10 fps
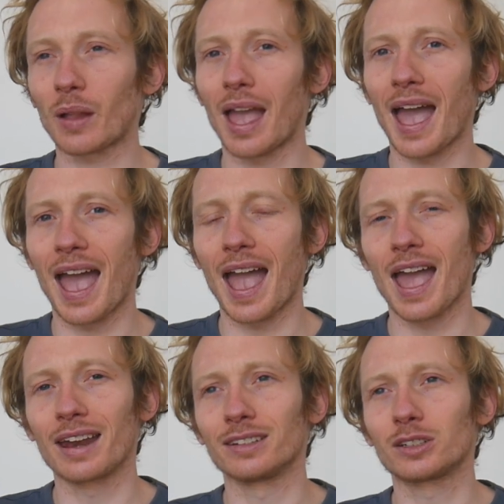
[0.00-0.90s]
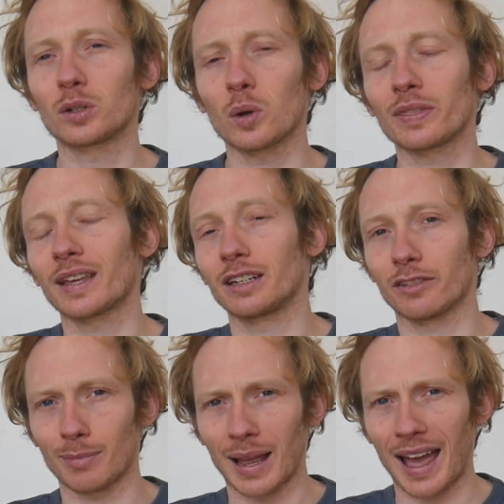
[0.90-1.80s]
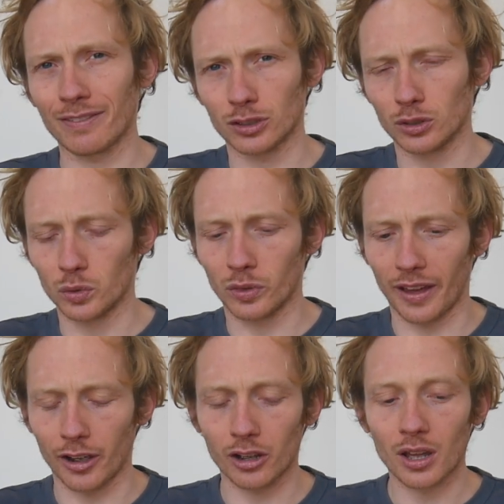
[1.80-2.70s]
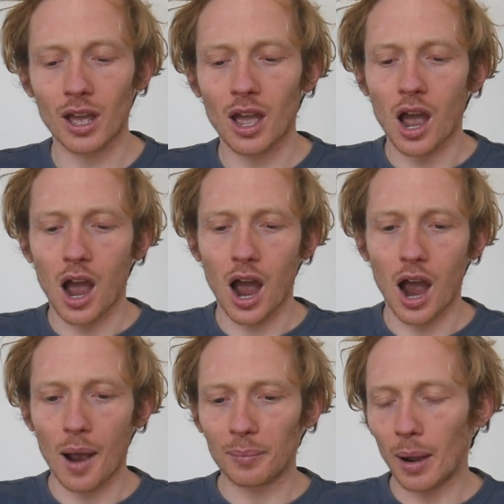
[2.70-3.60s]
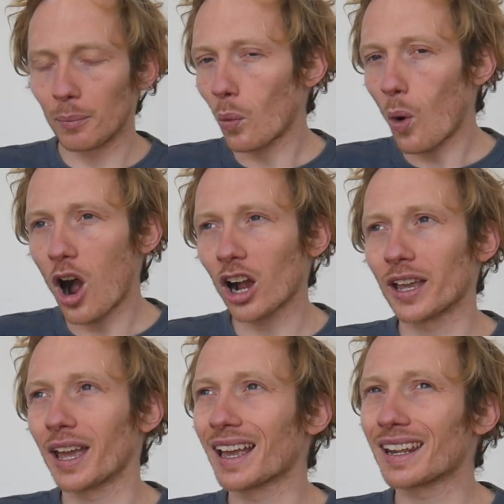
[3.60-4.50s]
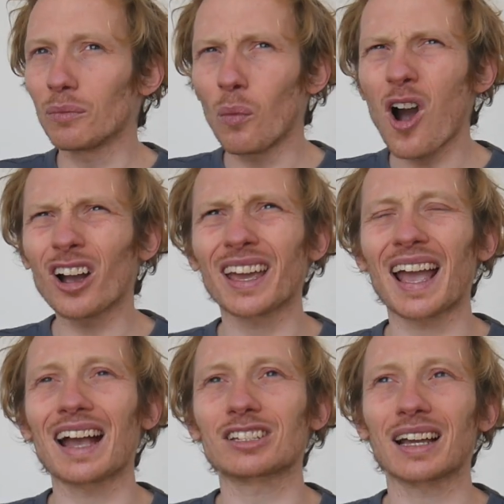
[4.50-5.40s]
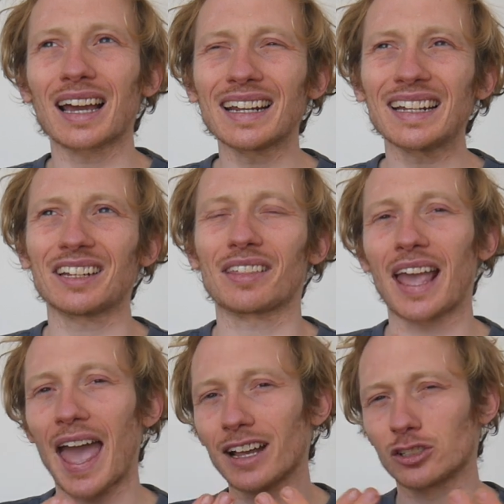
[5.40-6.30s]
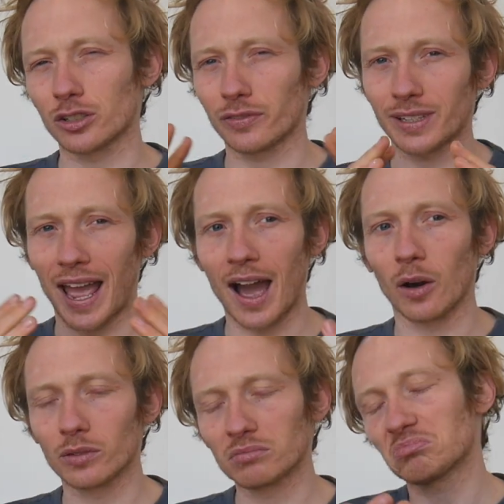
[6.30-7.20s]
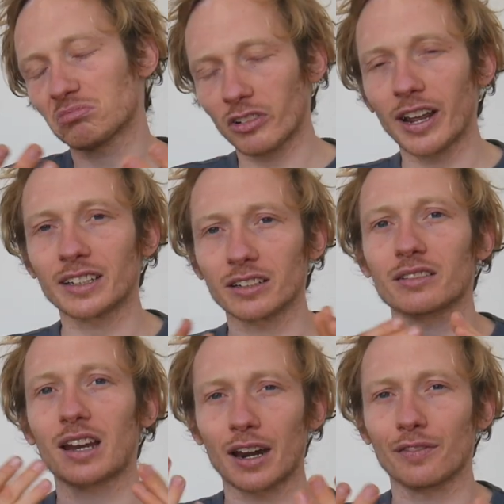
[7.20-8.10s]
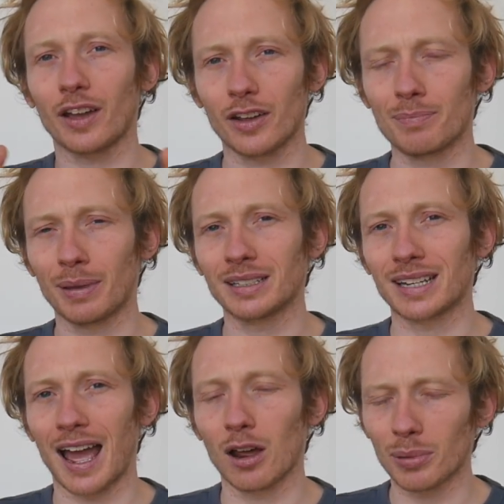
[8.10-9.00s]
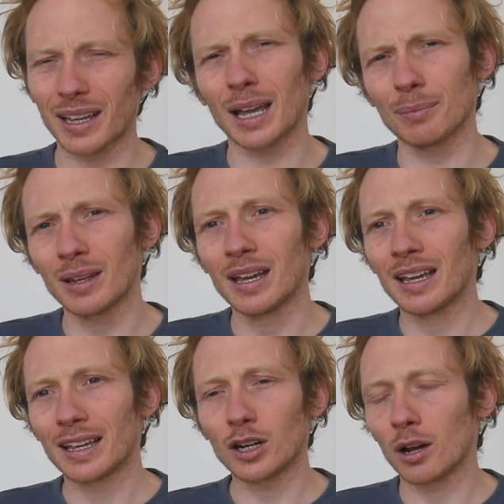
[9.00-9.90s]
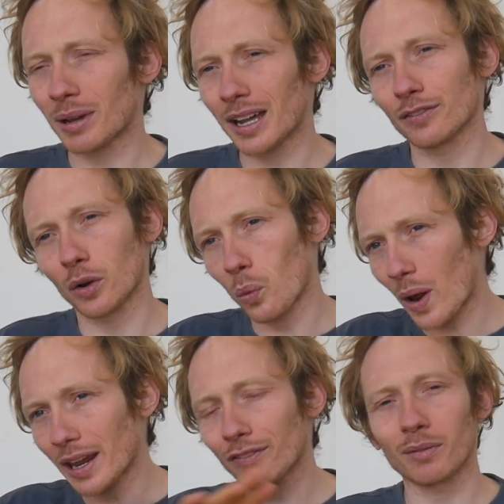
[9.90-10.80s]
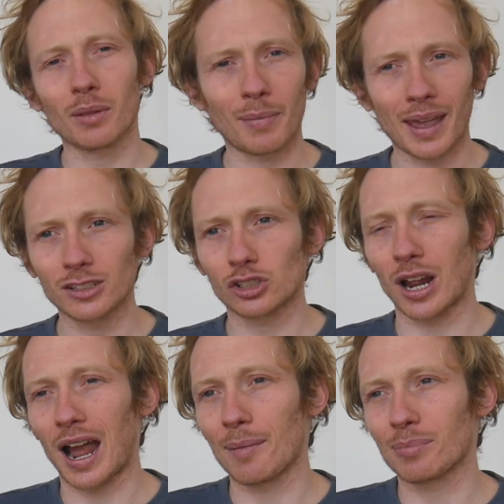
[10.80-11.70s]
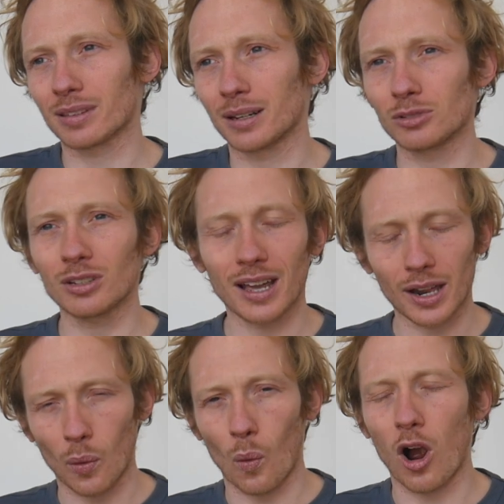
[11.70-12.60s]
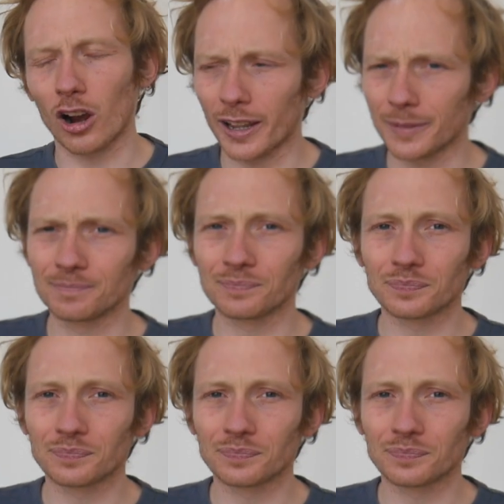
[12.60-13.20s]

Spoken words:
and toward the end of my afternoon there, I'm walking, actually I kind of get to the edge of town. Granted, it's not a very big town, but I'm kind of away from the main shops, and I'm just kind of walking.